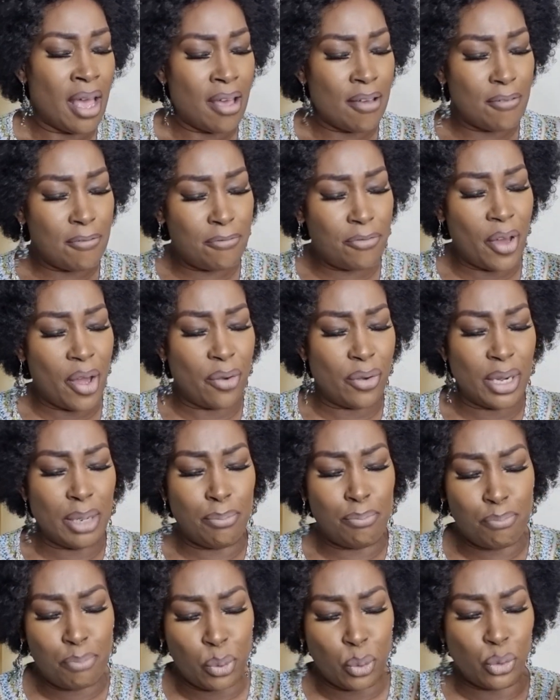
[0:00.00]
very
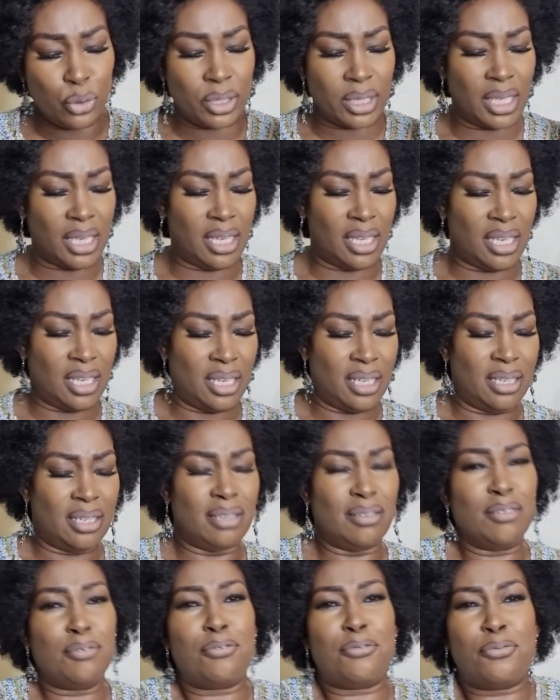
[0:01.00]

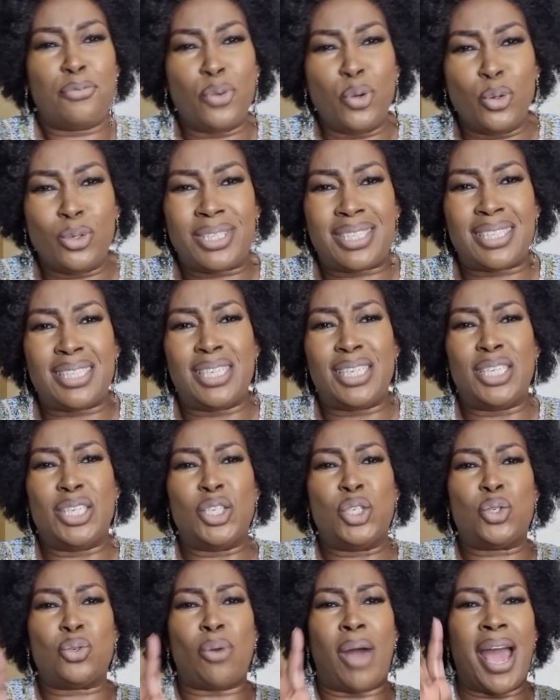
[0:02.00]
boozy, fruity,
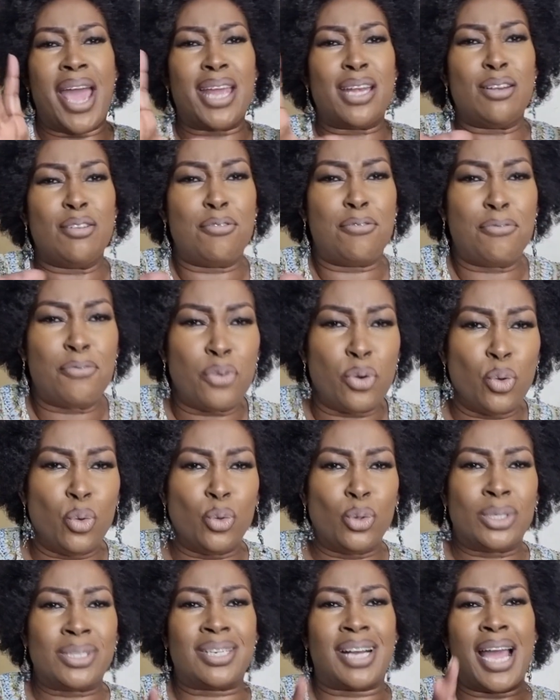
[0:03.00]
dried
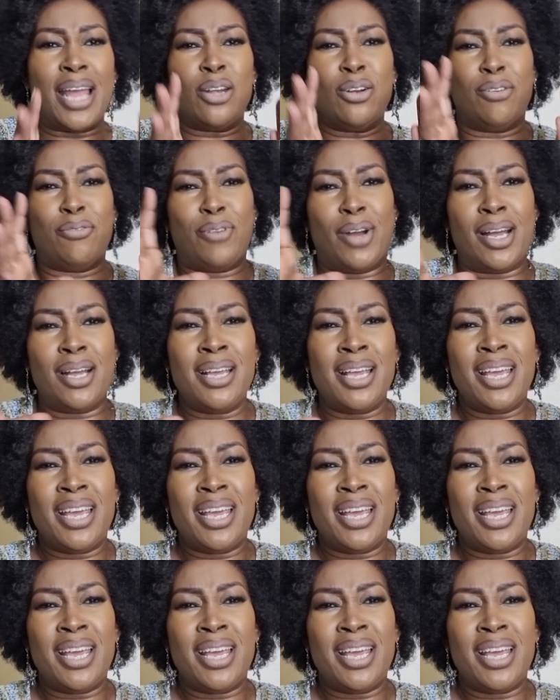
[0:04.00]
fruit, kind of a,